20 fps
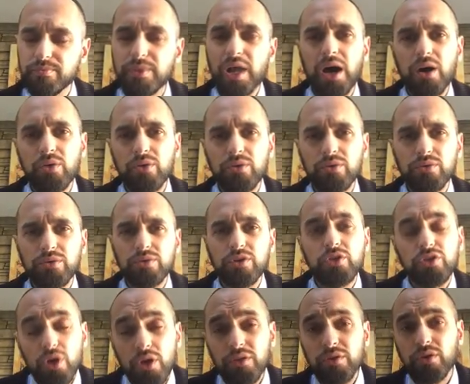Now,
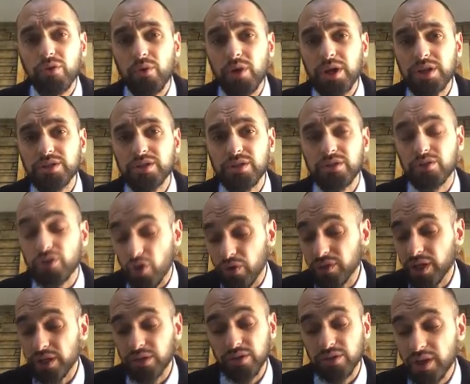another question
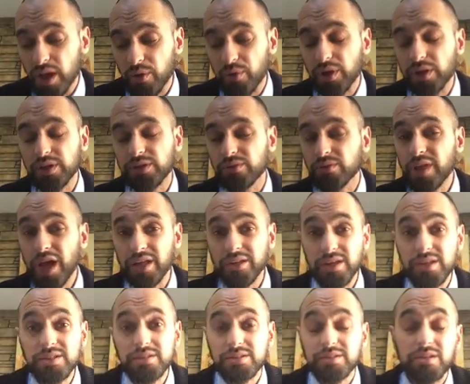connected directly to that
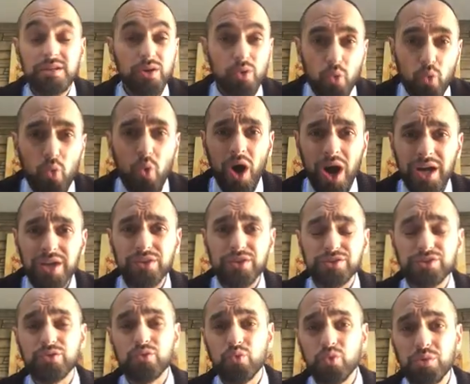is, why
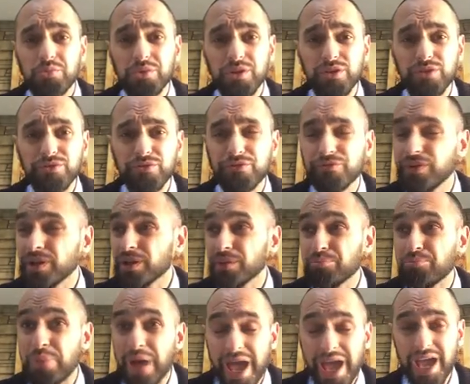does a woman feel
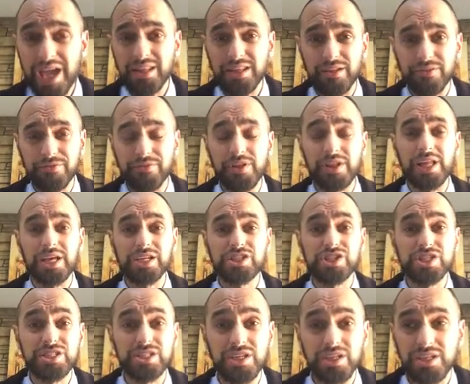pain and feel like
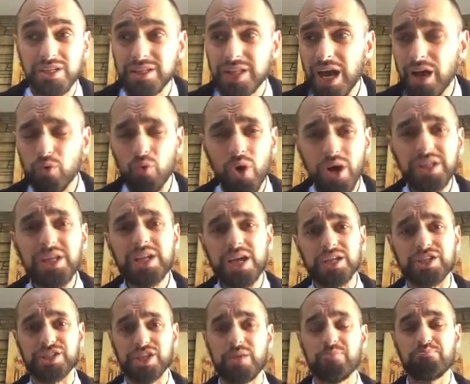she's gonna die? Why did
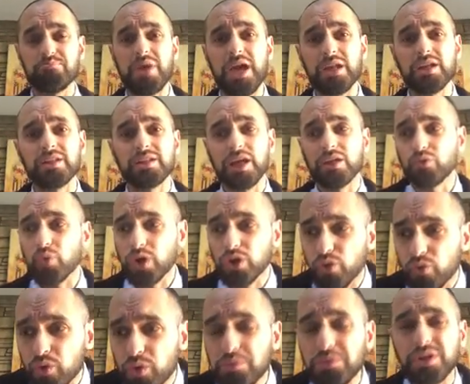Hashem made it that when
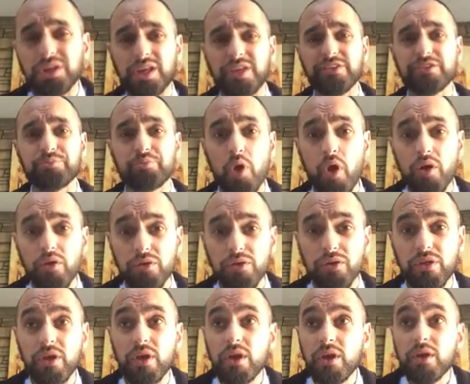a woman gives
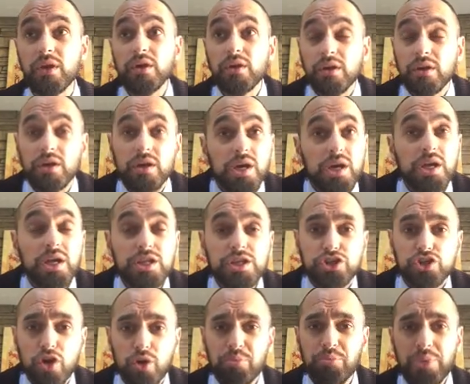birth, it's
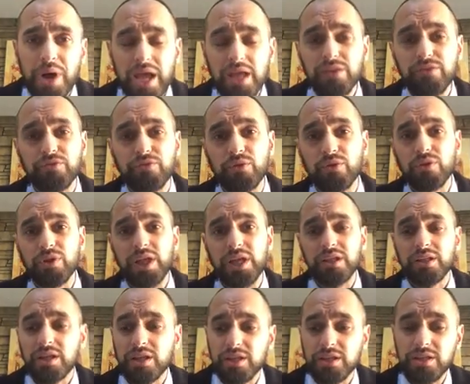so painful,
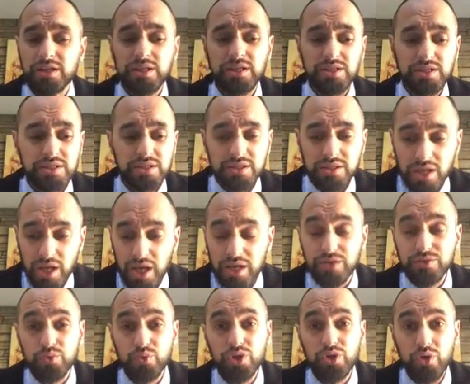and it's
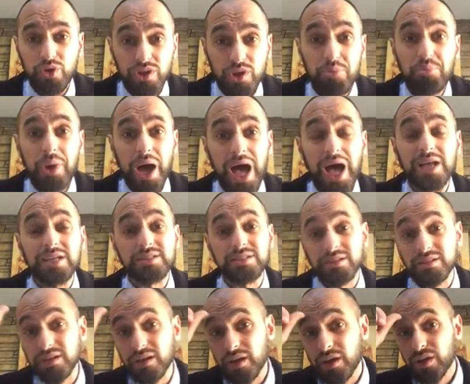as we know in the
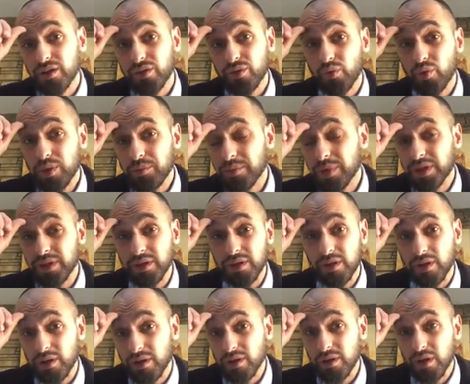past, the
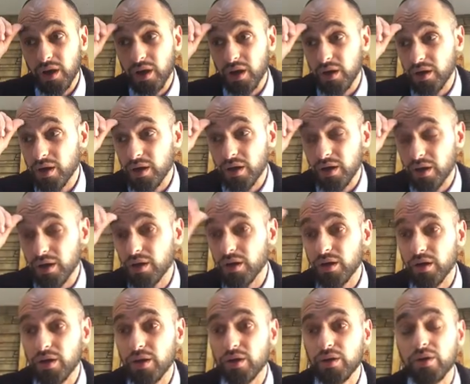women,
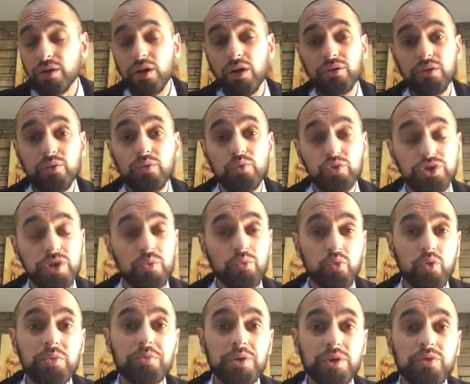some
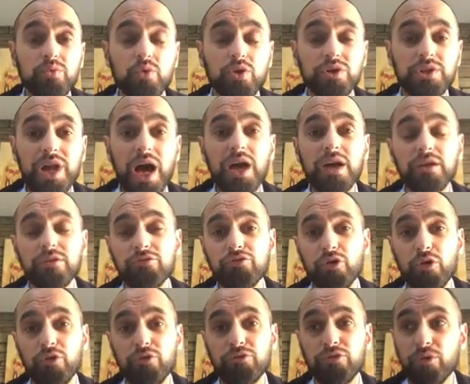women were dying
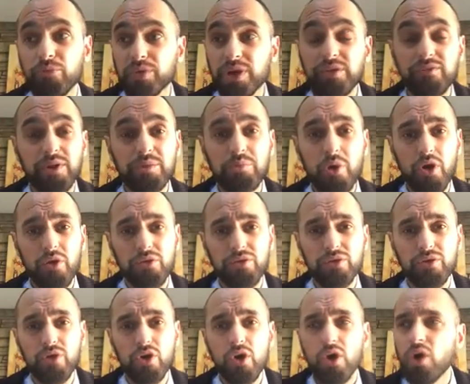from giving
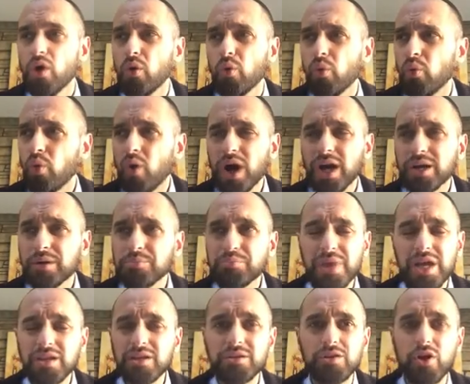birth. Why
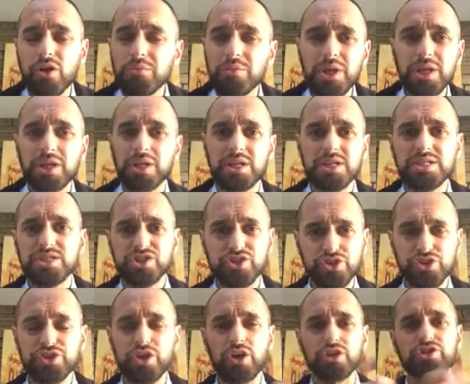God made it is
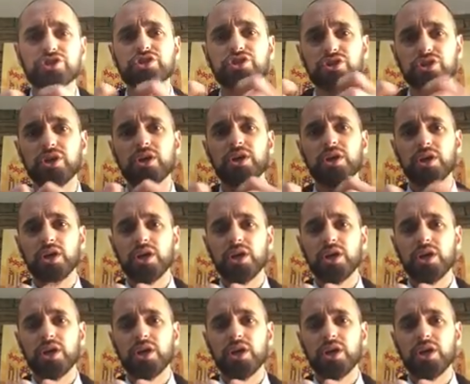such